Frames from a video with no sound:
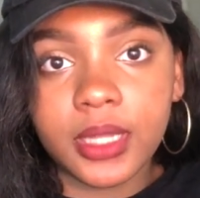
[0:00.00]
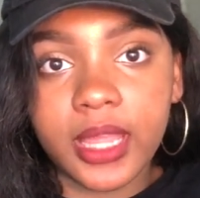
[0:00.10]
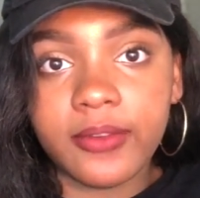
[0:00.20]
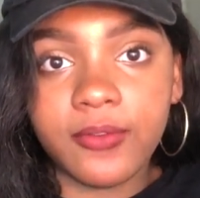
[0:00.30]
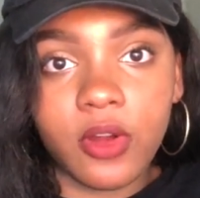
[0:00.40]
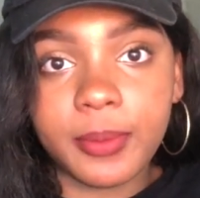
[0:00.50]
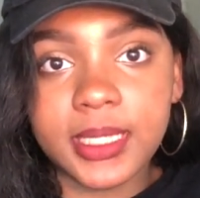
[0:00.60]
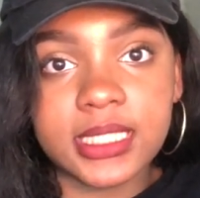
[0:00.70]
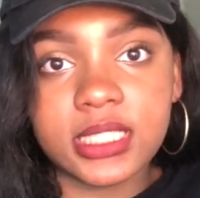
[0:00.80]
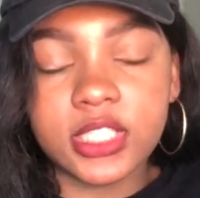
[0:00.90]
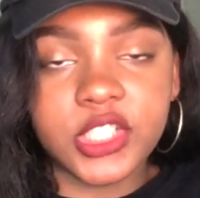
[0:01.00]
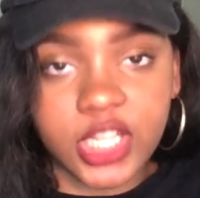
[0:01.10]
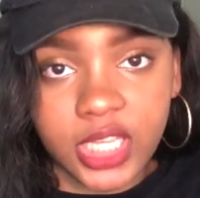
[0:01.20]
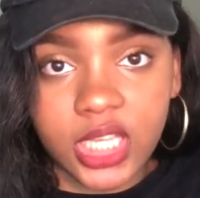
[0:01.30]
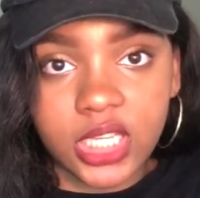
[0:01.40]
Put like 4 pieces of
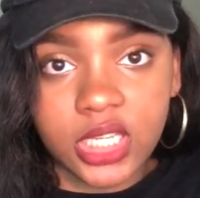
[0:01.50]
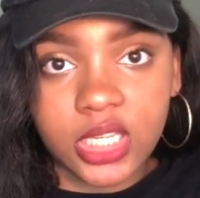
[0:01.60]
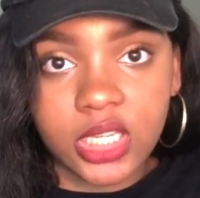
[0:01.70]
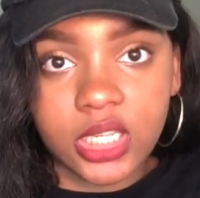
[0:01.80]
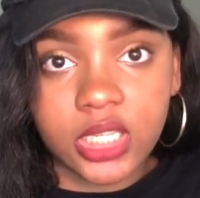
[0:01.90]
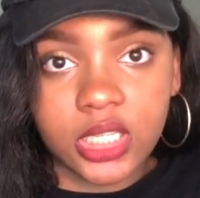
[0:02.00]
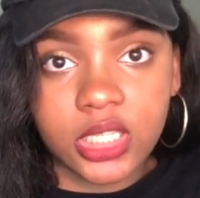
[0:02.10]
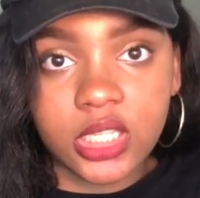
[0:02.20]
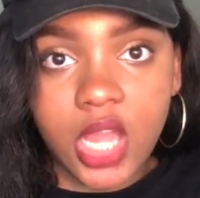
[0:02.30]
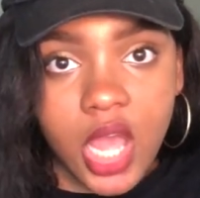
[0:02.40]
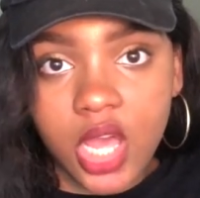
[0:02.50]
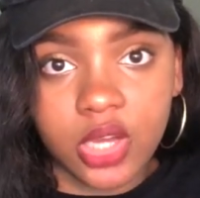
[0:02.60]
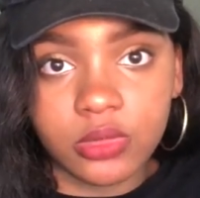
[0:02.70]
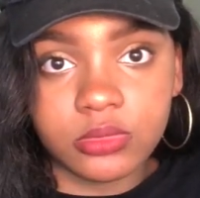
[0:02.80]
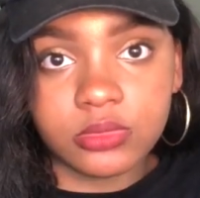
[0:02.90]
chicken? No.